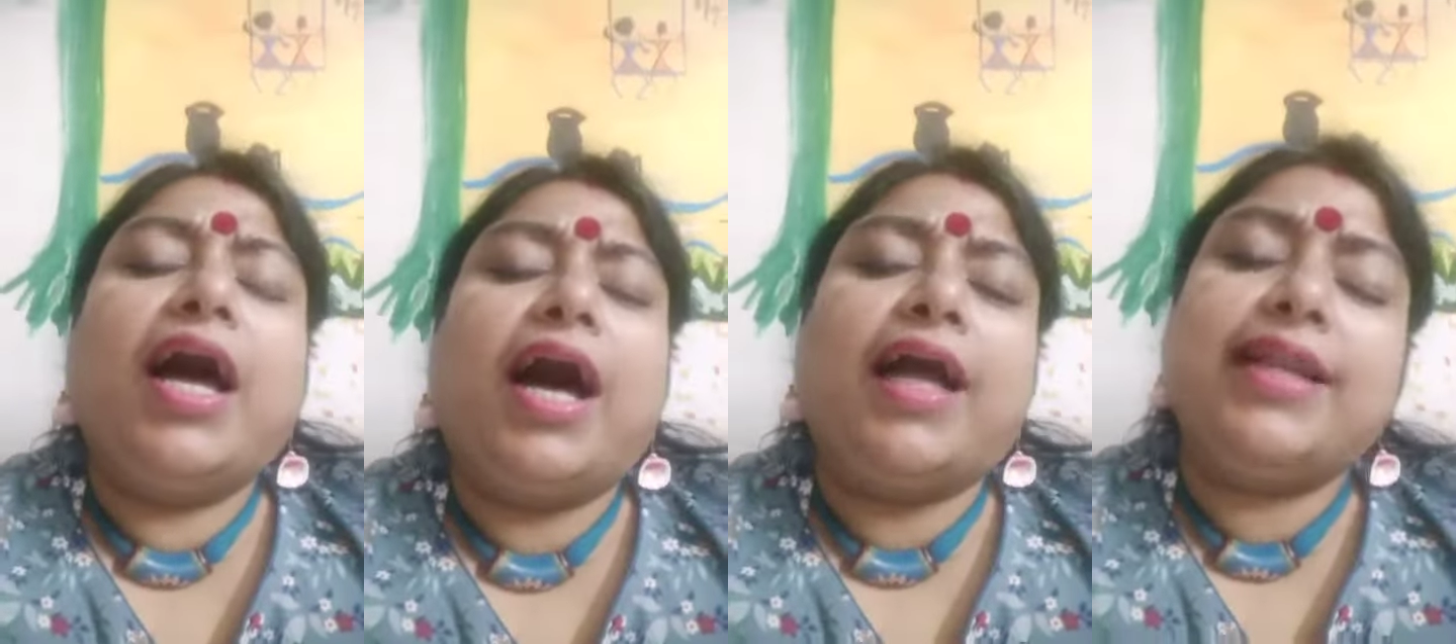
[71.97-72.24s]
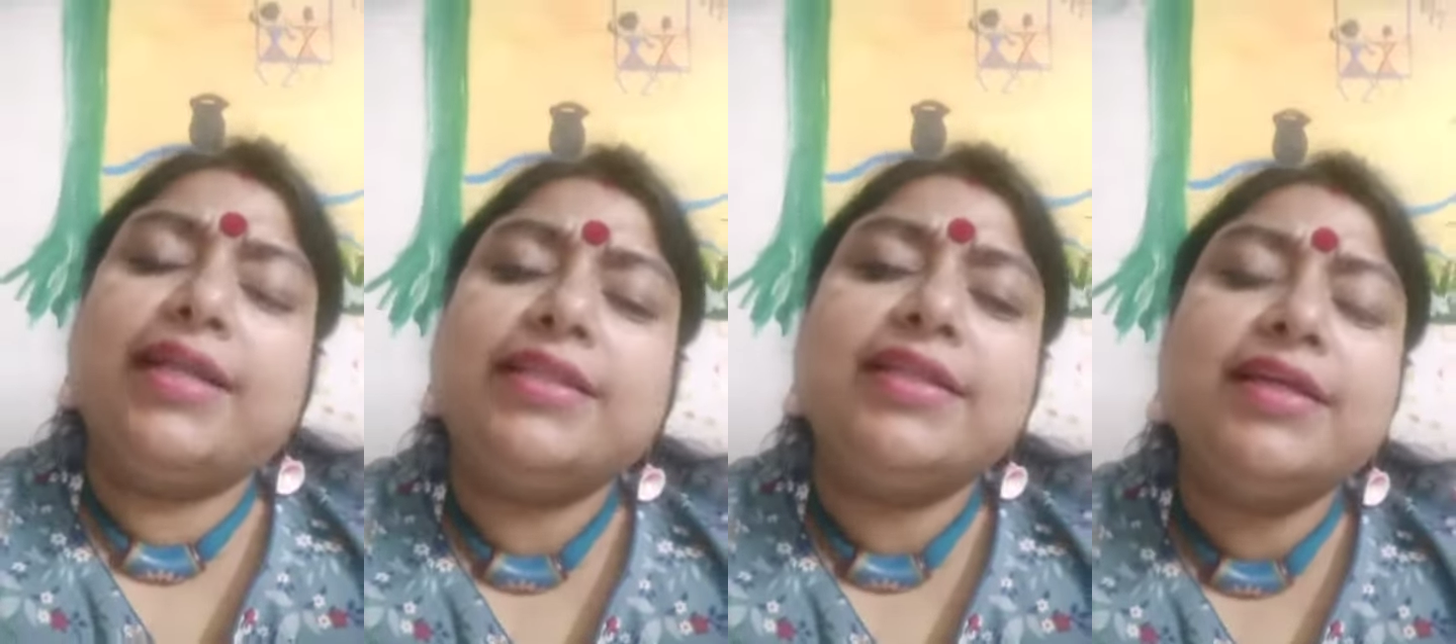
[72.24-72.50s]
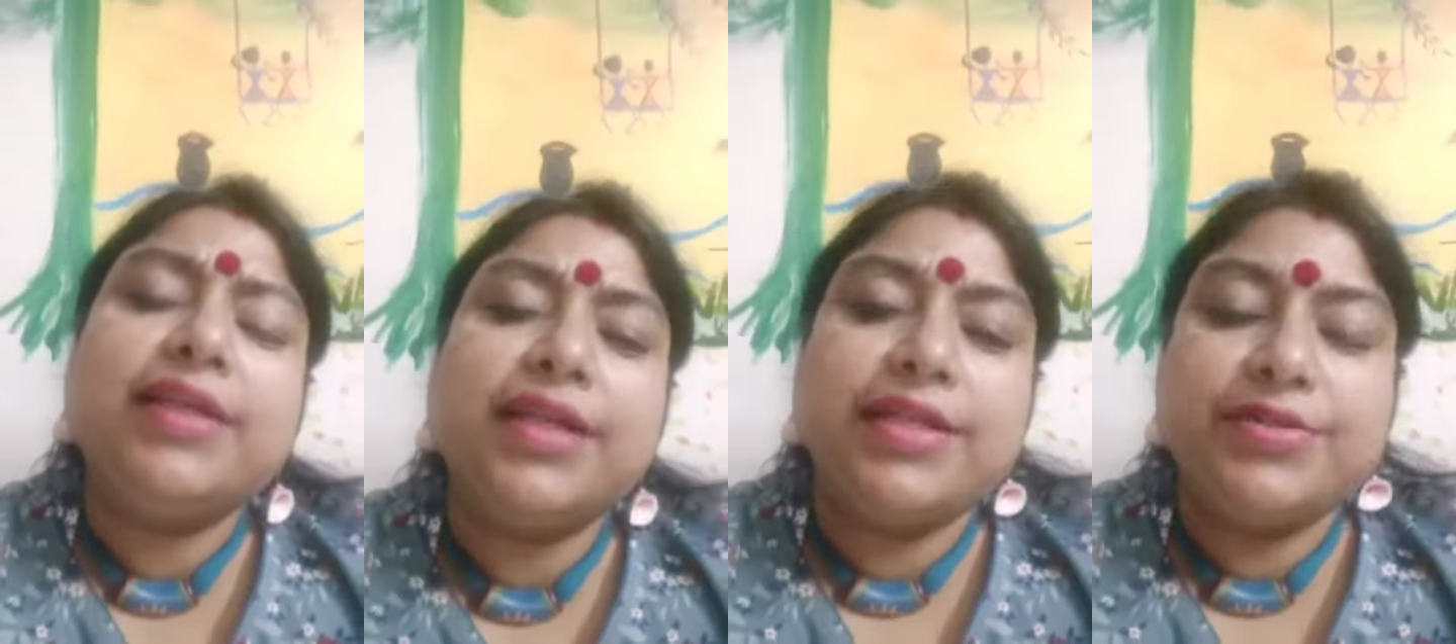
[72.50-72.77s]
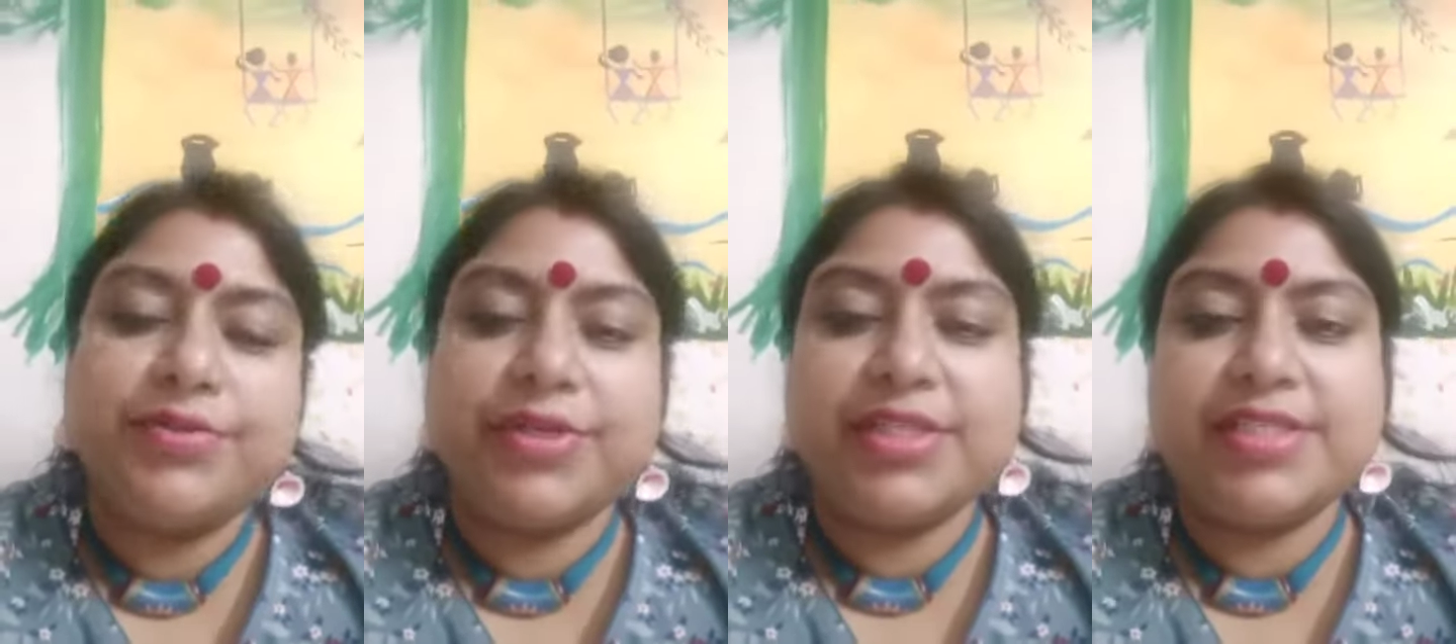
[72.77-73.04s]
Another
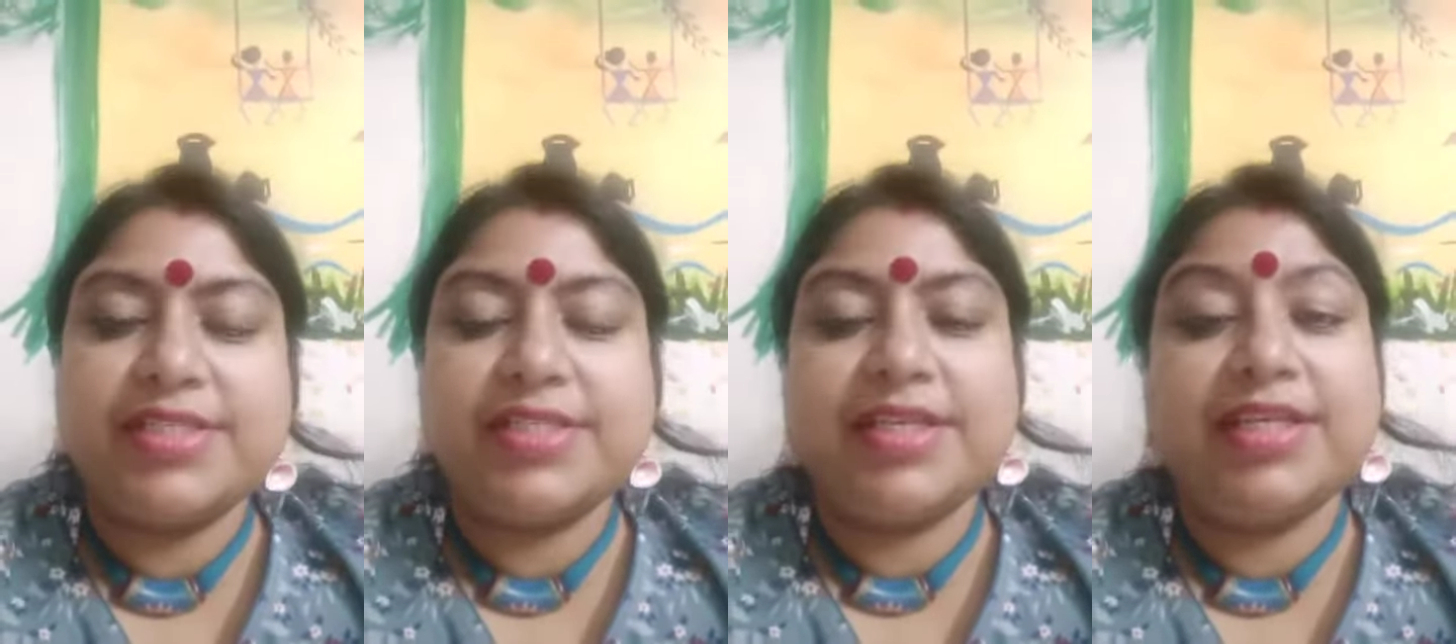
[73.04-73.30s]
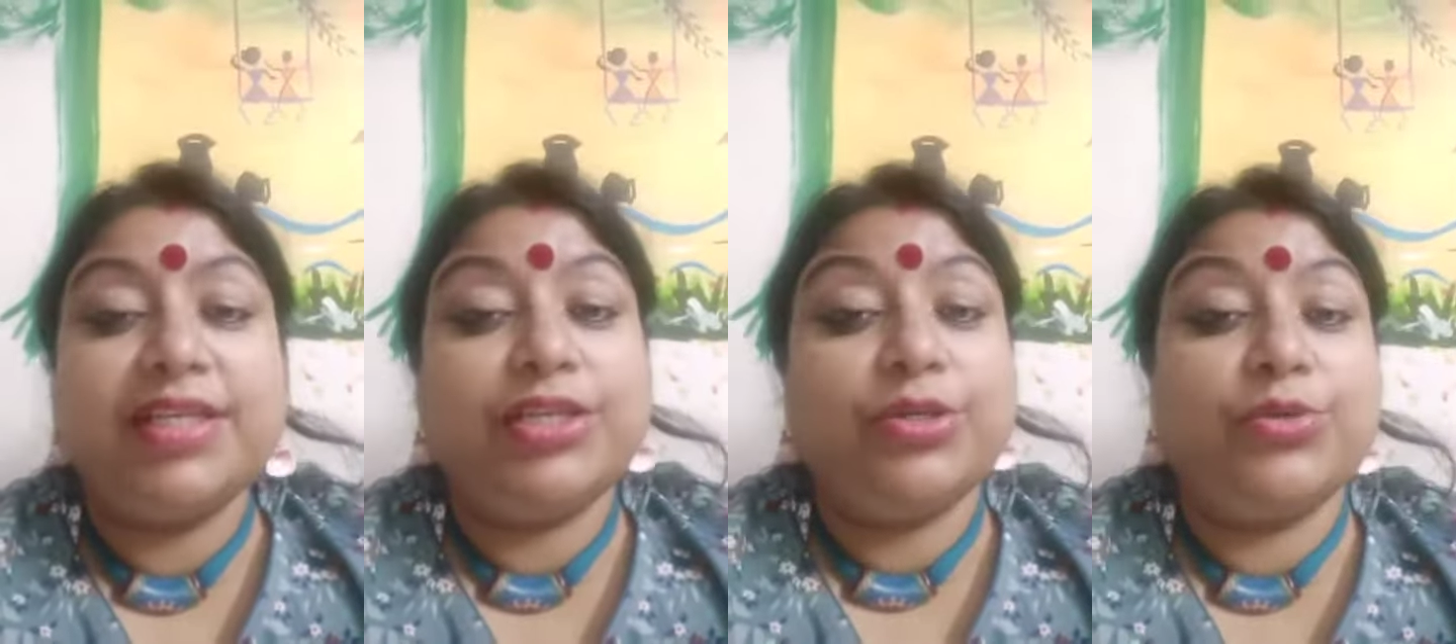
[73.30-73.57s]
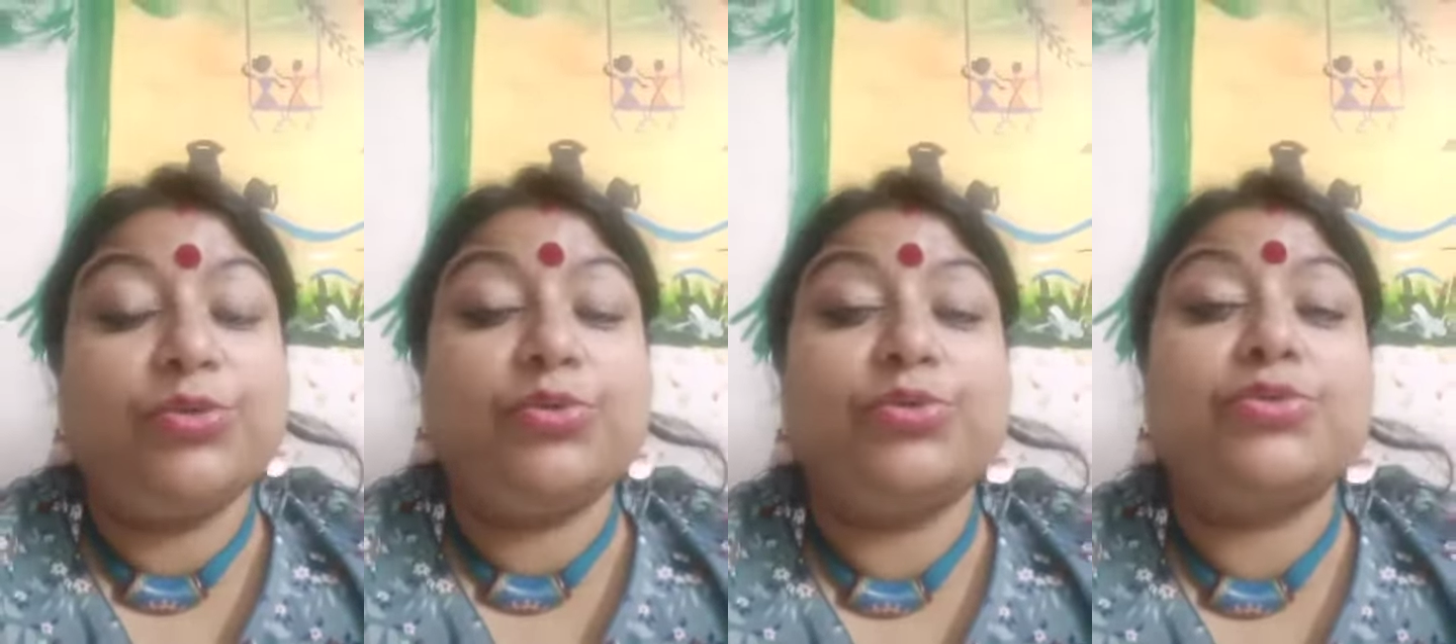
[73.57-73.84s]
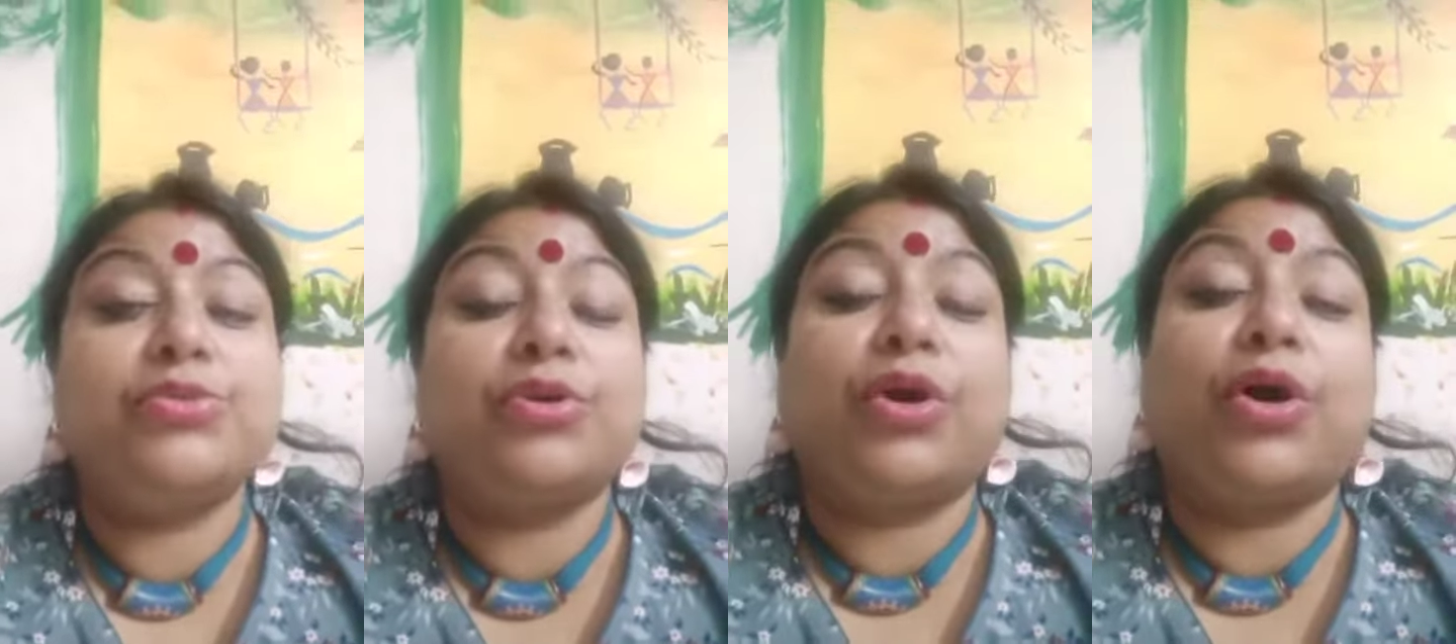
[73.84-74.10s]
interesting use